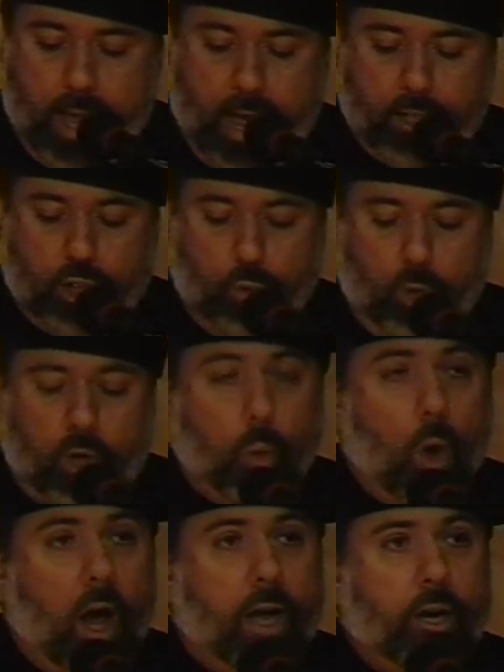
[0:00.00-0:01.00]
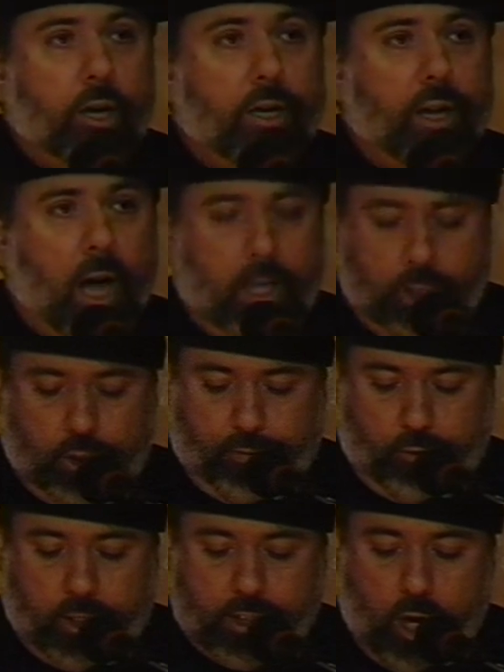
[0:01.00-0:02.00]
and to acquire knowledge
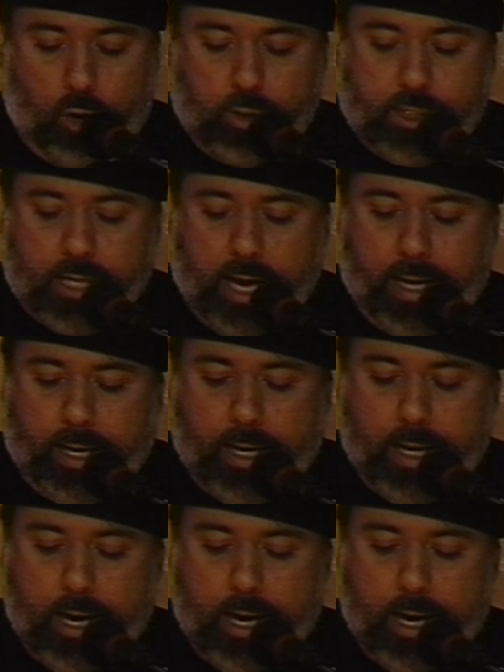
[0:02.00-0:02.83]
for its own sake